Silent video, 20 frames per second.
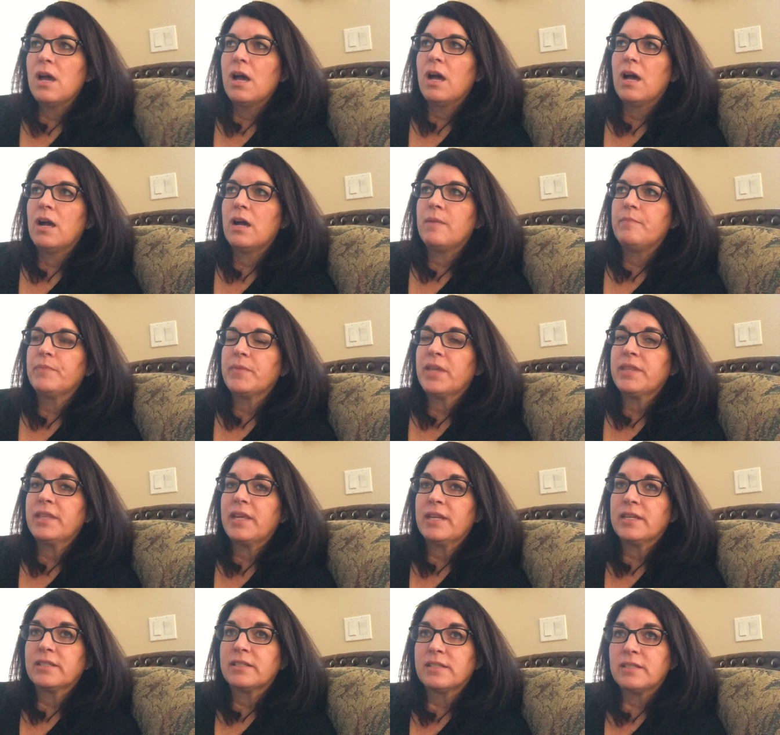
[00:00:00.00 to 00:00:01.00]
Um, and
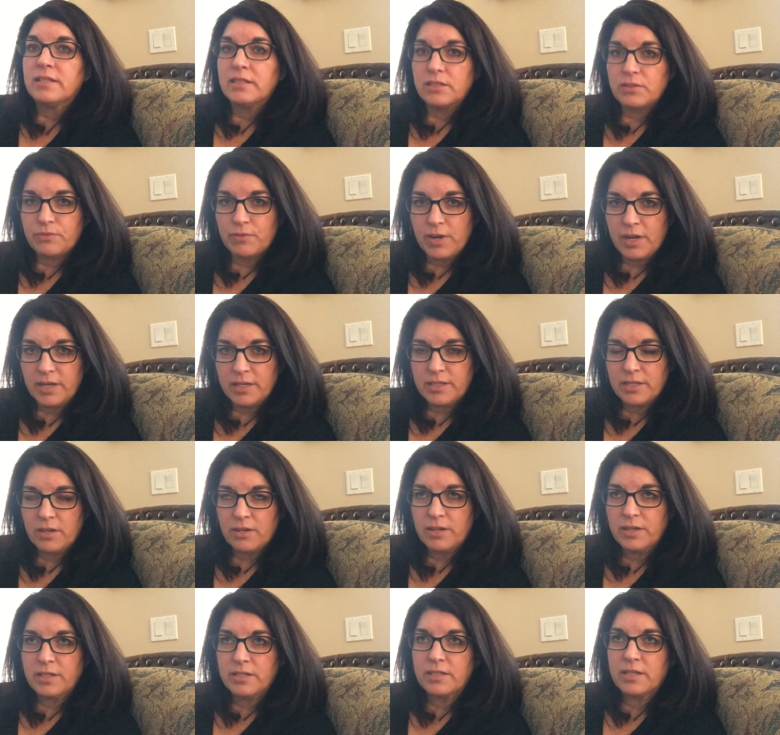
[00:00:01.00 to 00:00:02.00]
then it's this Friday,
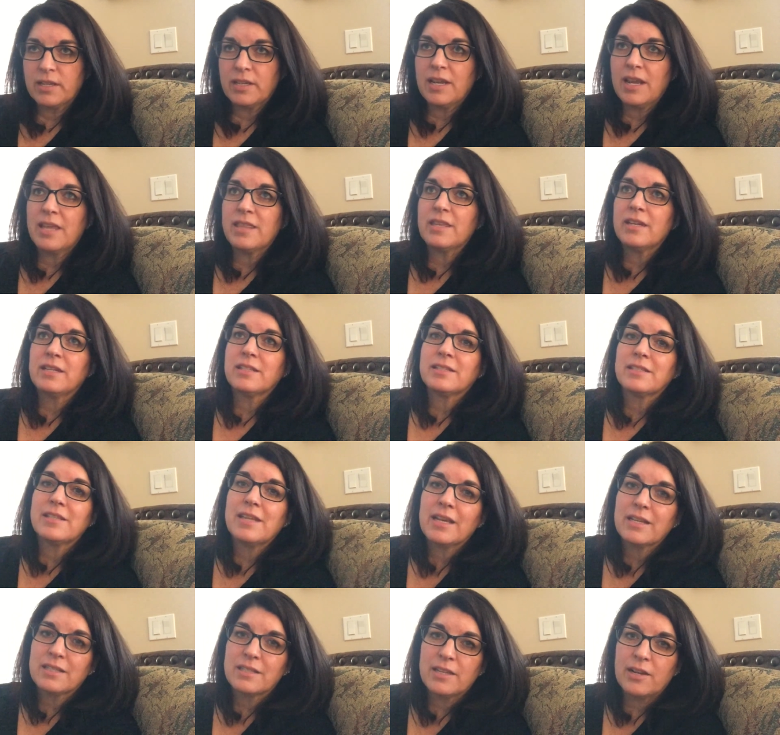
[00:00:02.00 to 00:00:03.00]
Saturday, and Sunday, and then it's
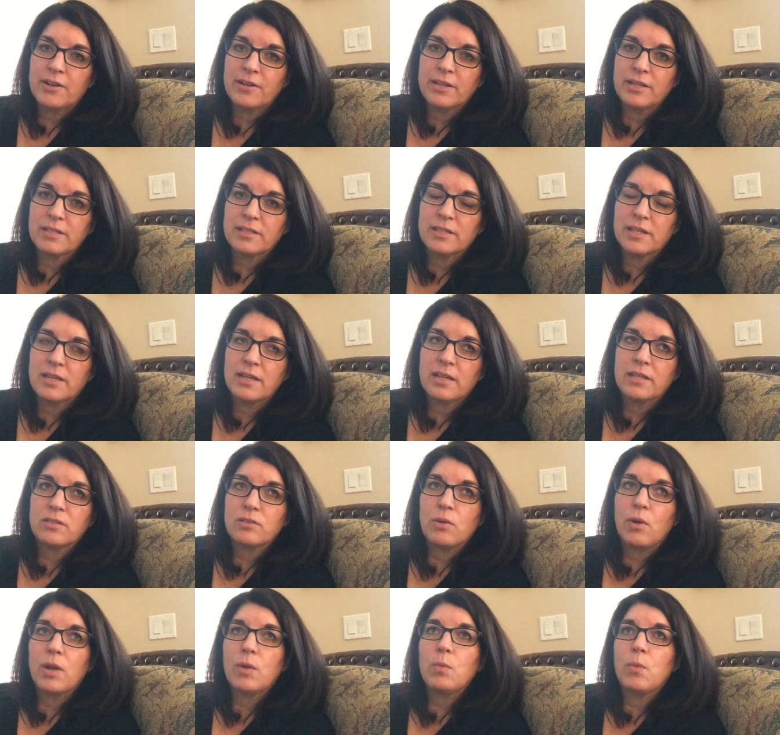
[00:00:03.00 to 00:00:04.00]
next Saturday and Sunday.
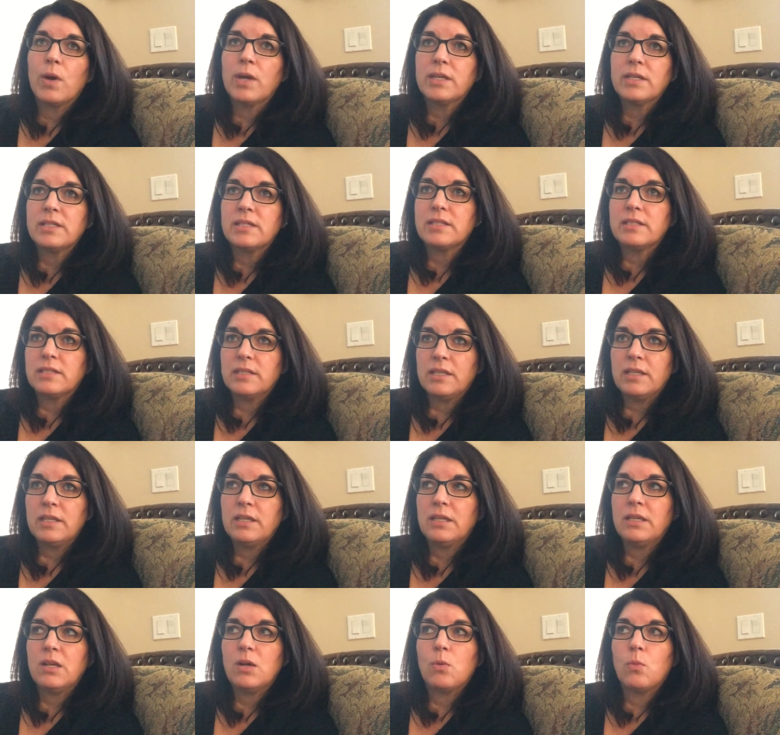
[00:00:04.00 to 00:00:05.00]
So I want to
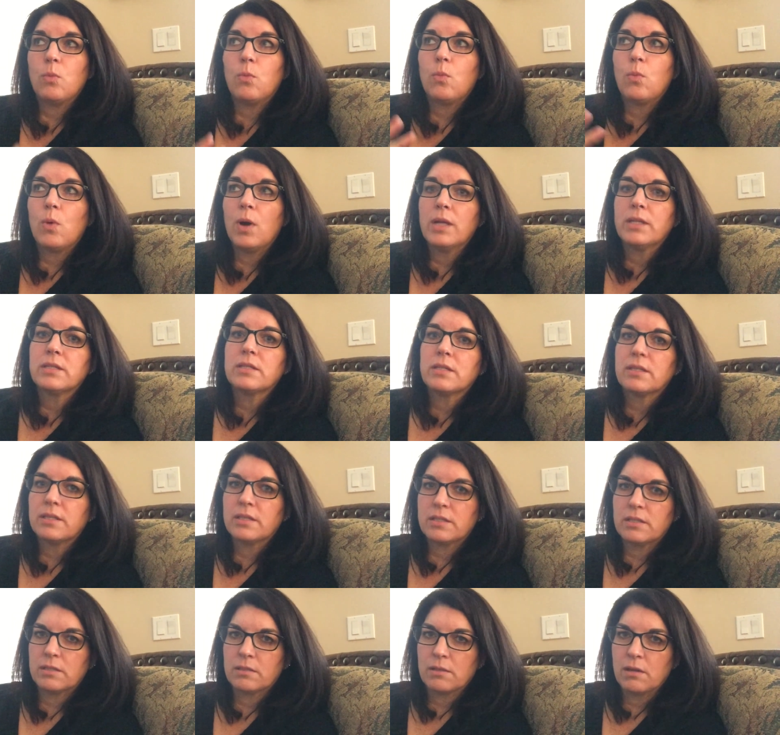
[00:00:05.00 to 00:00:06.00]
see what
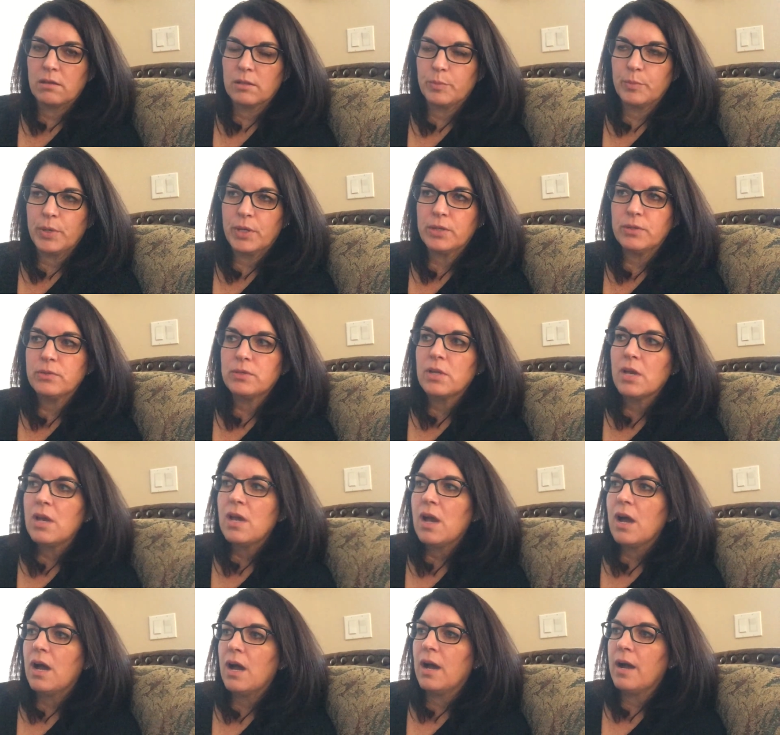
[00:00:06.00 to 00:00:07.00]
this is all about.
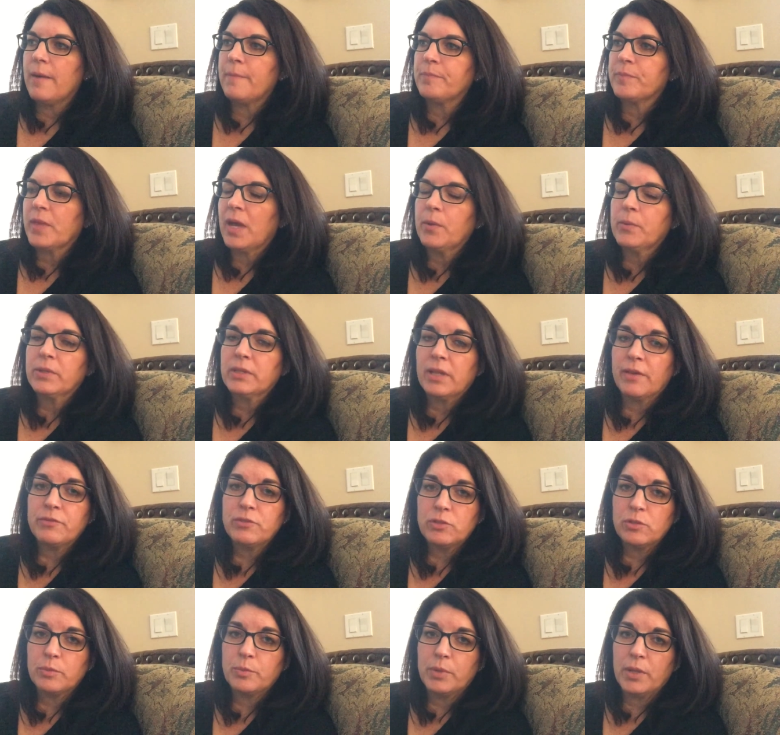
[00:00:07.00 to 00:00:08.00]
Um, I would love
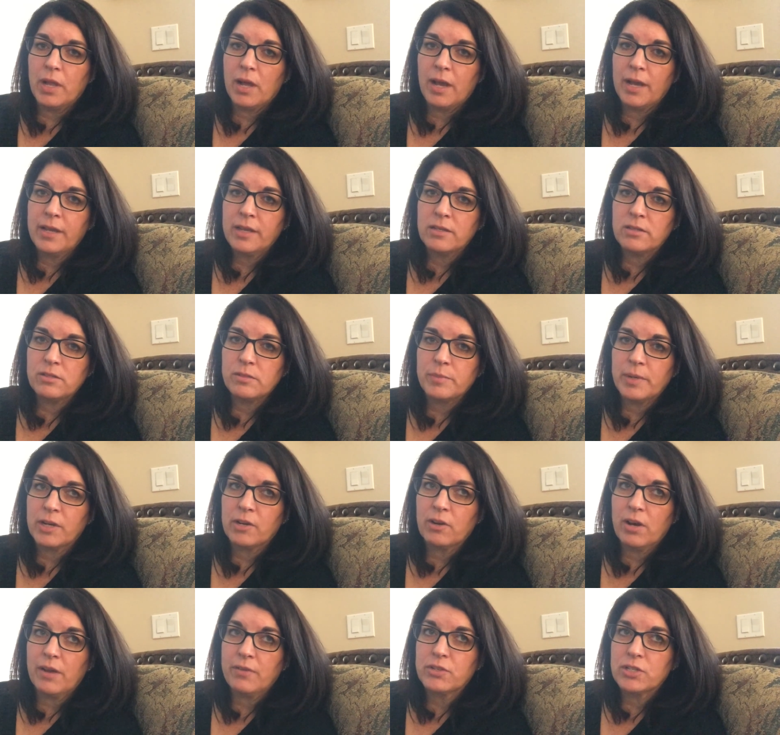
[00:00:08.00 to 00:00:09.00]
to apply and do my
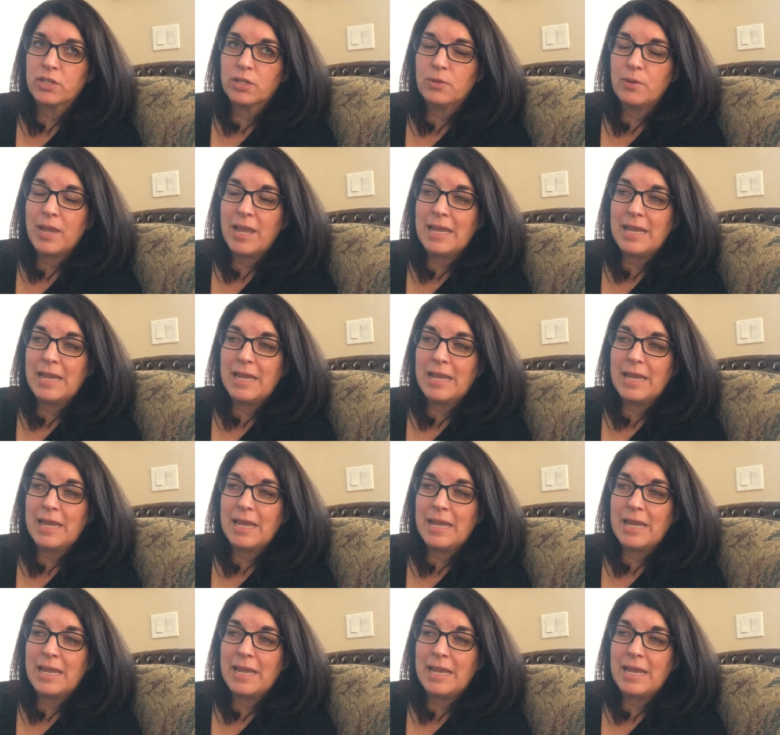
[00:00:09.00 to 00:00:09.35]
craft show.